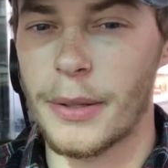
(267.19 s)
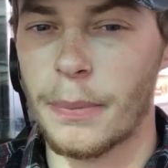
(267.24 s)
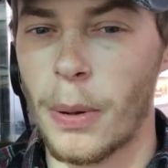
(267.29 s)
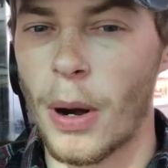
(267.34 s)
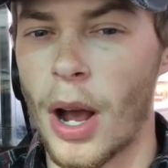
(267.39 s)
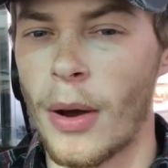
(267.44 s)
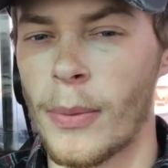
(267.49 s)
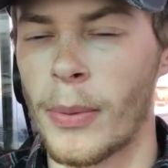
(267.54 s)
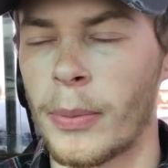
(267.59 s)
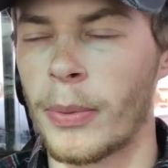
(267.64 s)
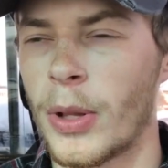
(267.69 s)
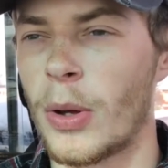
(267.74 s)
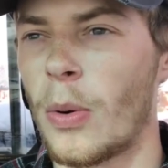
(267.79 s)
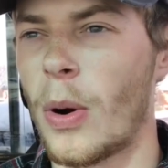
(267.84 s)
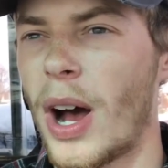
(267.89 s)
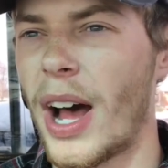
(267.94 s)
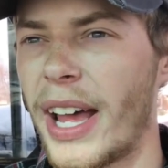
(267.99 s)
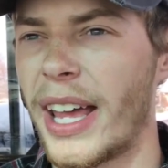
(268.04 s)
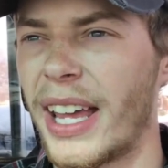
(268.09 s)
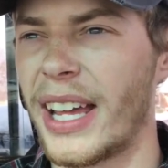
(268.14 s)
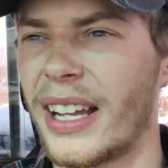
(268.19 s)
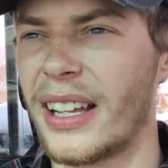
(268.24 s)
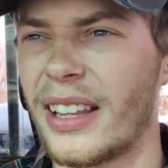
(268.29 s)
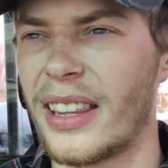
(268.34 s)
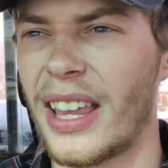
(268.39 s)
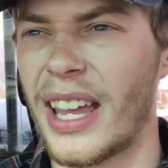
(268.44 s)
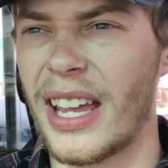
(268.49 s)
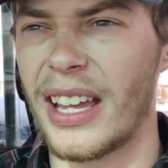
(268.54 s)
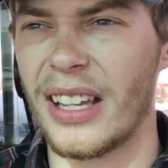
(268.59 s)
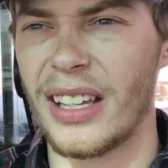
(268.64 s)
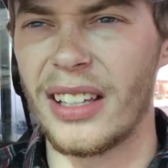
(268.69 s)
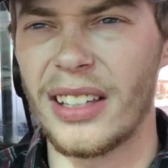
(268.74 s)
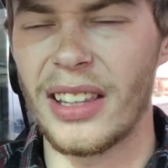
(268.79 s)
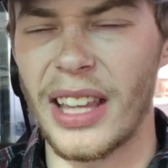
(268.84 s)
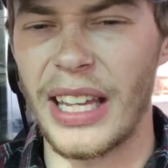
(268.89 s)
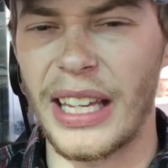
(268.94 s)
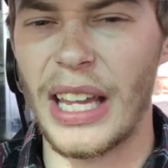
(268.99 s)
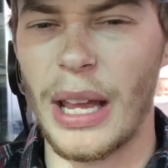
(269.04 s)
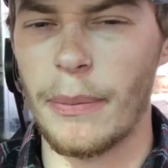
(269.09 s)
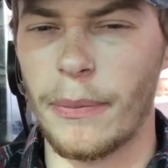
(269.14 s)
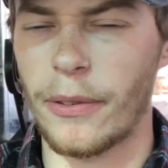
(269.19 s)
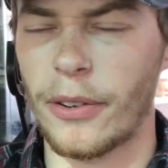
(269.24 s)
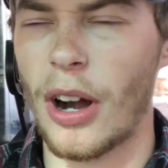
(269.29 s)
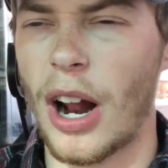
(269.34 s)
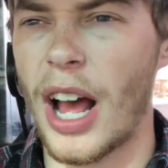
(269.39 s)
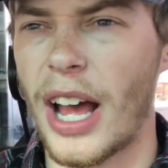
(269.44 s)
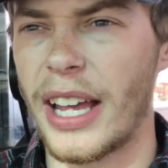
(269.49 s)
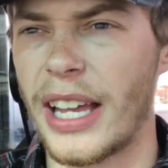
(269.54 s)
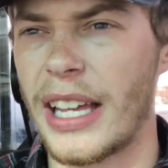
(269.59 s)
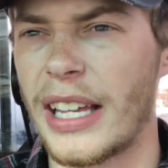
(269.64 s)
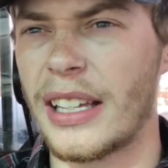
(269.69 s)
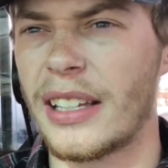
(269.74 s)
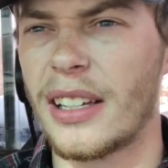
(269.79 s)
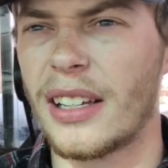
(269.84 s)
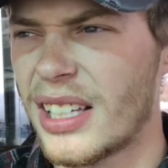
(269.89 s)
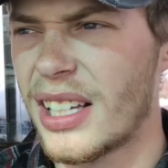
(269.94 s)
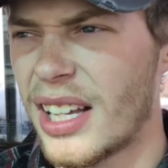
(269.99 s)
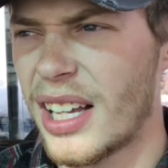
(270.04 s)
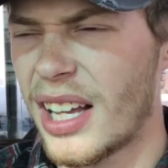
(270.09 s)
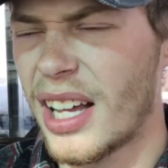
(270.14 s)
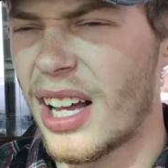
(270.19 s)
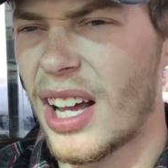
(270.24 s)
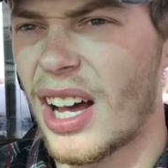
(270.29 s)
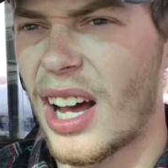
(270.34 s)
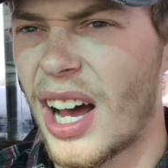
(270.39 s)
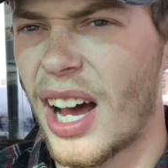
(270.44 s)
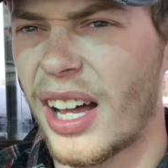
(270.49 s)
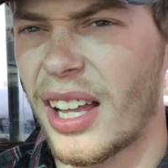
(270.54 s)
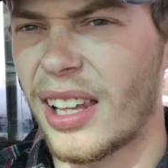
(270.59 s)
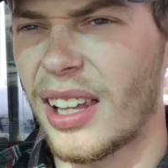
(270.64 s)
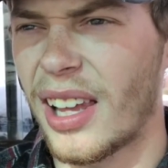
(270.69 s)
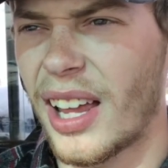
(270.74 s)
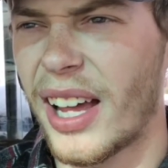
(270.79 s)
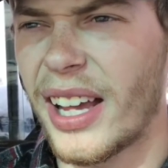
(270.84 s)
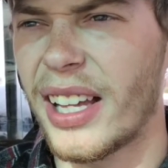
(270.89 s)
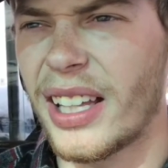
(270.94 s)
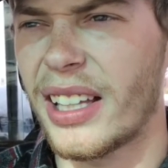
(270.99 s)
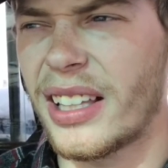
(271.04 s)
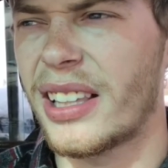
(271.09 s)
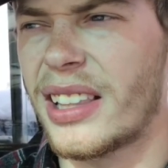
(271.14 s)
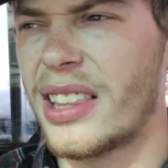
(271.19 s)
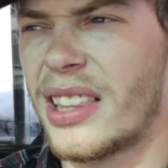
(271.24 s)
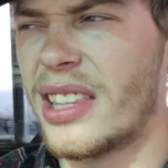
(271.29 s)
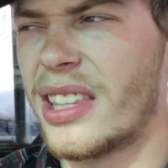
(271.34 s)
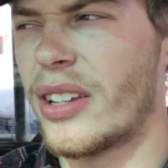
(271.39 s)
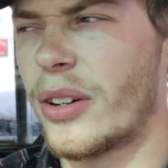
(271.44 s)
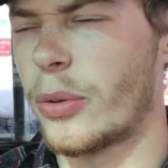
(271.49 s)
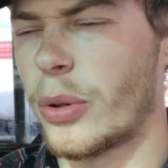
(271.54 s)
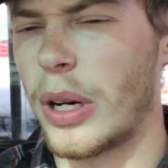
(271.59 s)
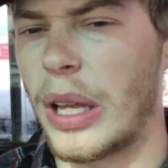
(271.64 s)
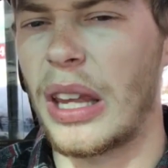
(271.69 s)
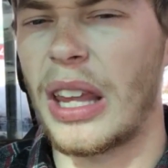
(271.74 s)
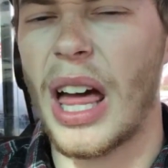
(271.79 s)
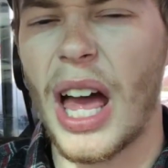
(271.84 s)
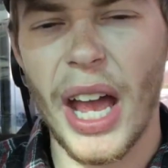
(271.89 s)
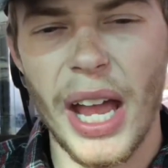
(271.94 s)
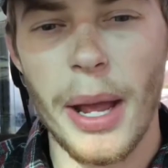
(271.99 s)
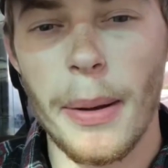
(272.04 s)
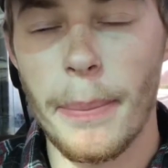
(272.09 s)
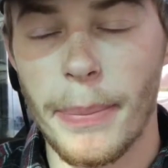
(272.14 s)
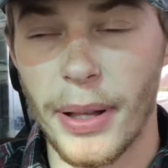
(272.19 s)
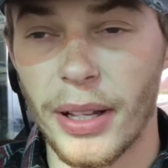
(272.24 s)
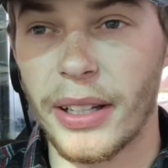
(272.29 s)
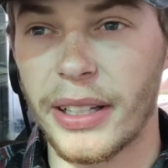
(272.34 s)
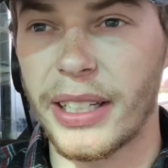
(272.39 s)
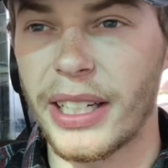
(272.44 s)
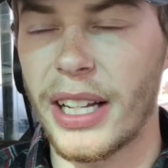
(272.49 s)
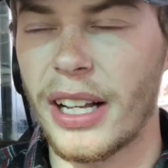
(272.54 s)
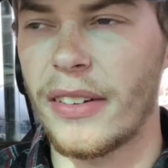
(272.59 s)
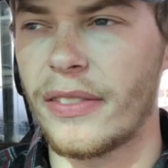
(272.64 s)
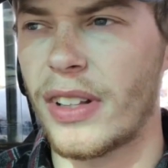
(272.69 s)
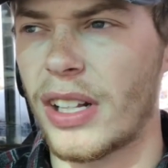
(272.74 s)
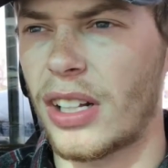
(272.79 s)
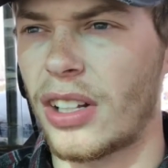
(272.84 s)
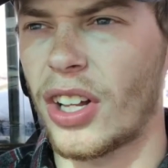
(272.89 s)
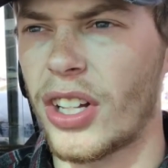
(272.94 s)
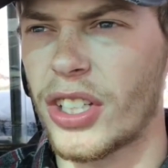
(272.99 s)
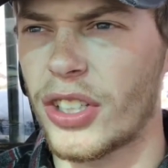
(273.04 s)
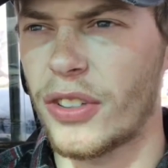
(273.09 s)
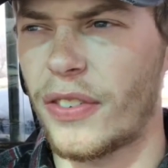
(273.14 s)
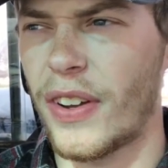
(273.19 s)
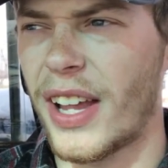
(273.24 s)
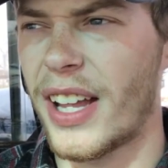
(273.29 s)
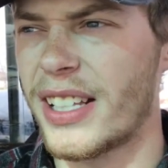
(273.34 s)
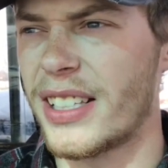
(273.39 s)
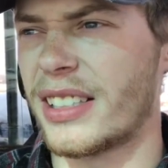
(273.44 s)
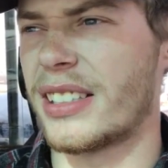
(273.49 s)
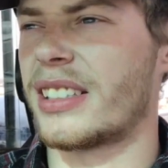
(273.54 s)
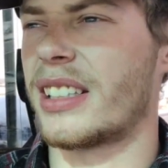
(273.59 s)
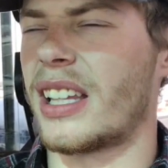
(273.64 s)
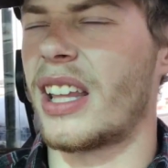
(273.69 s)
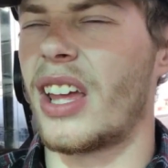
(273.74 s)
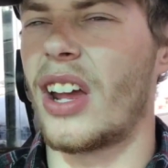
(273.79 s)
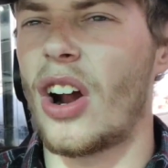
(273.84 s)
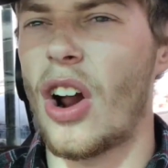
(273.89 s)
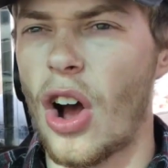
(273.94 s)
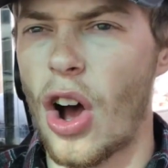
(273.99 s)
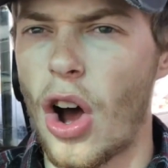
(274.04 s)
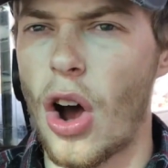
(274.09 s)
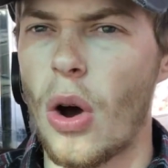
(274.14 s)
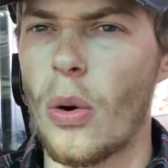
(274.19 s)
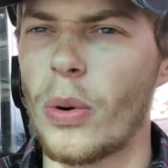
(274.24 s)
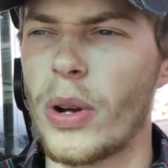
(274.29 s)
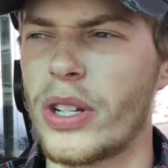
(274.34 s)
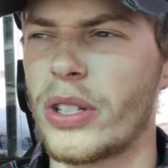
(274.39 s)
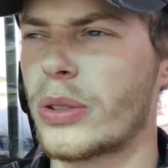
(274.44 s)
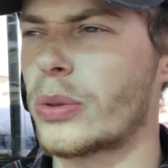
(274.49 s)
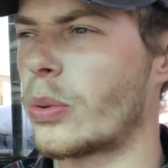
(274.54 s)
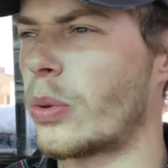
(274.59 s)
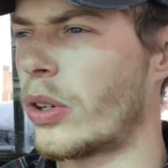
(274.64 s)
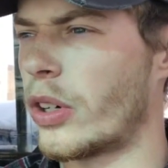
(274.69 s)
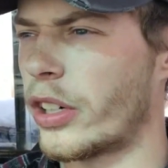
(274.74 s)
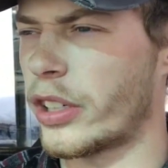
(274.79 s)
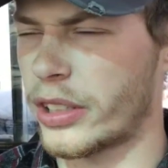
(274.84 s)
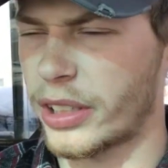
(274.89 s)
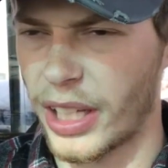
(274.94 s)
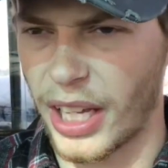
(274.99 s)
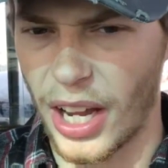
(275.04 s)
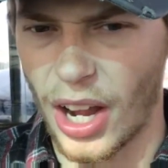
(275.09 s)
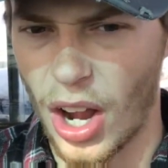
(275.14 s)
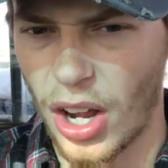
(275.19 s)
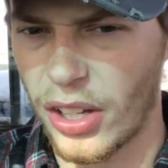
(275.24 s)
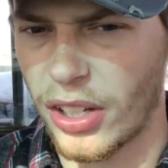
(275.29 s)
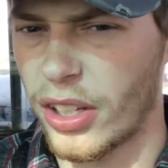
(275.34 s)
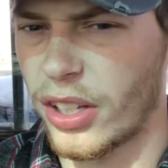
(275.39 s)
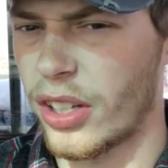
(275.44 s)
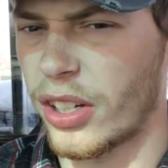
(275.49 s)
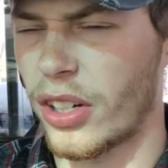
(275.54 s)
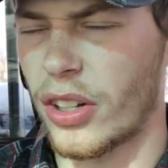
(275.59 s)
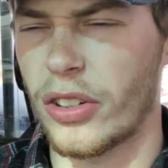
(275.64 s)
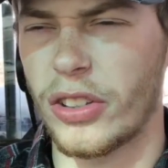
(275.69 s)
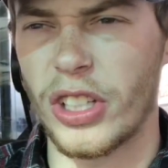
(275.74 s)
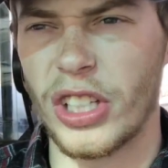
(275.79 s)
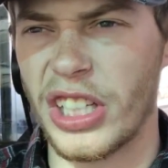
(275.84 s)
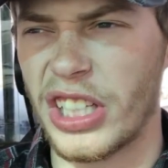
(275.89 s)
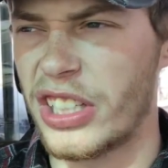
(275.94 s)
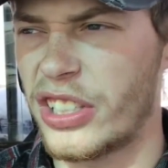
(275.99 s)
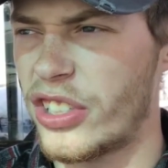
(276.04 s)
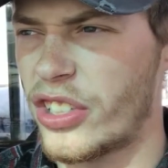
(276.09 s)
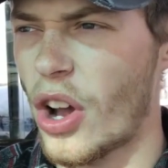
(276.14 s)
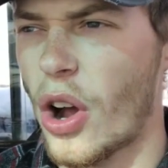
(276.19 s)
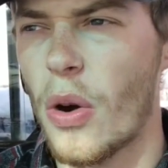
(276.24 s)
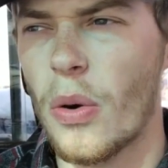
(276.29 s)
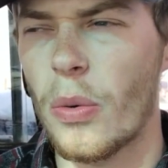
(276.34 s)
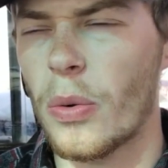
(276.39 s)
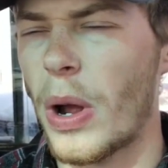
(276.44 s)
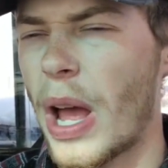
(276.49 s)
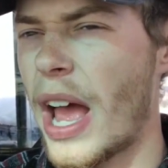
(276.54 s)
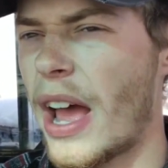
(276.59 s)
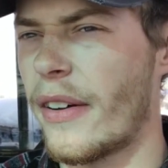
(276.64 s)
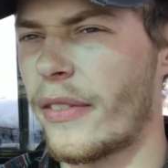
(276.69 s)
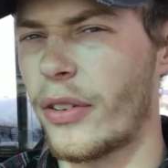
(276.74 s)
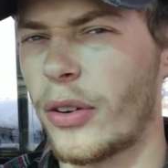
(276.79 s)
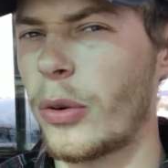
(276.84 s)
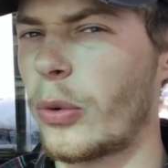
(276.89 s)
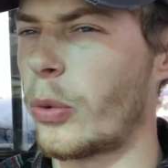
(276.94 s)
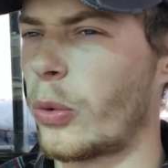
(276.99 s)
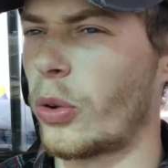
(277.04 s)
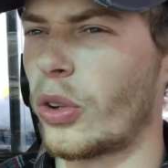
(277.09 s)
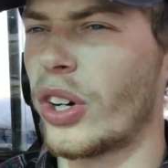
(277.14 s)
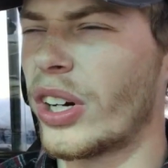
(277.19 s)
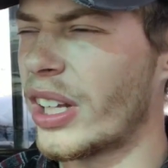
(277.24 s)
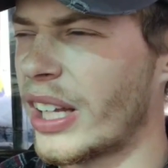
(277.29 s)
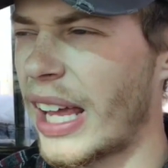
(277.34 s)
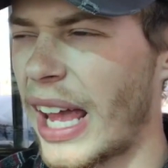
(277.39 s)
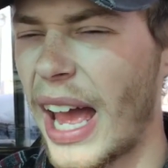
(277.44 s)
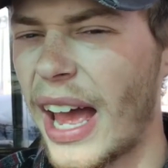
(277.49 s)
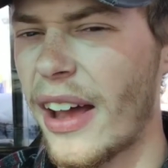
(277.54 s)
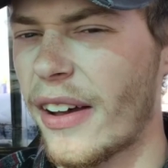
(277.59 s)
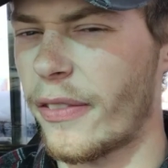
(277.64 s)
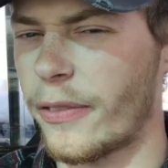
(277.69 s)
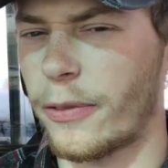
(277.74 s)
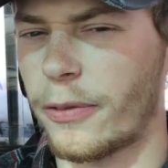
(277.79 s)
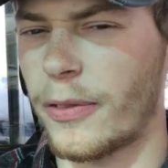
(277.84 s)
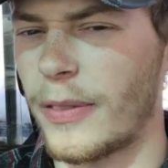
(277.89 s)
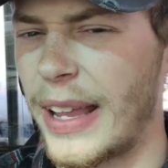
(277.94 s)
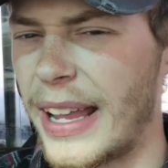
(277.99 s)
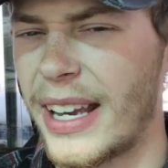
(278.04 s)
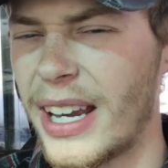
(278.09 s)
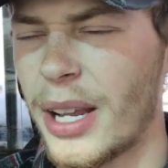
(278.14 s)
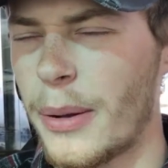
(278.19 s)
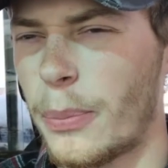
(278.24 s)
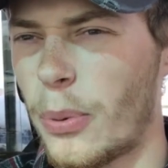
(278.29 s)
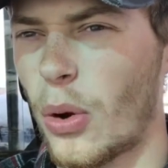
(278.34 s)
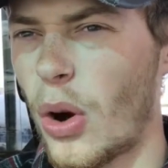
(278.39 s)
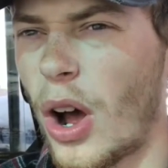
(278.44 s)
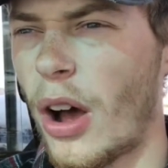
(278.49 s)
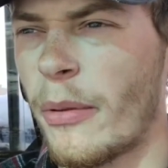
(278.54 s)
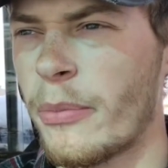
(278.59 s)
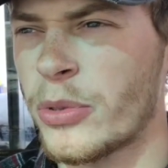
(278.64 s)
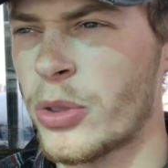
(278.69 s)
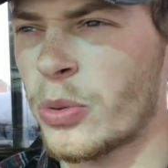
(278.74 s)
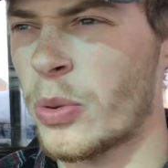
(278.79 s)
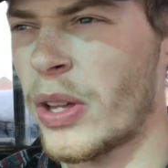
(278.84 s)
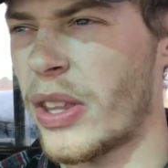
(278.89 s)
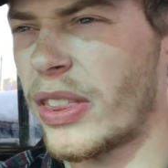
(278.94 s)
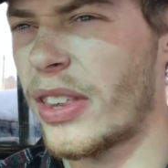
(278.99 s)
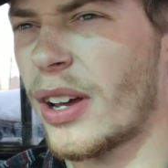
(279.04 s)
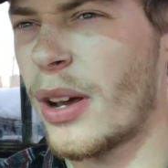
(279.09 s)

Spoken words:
probably why they kept frying. I like the reliability of the clutch fans. Always work. You don't ever really have any problems with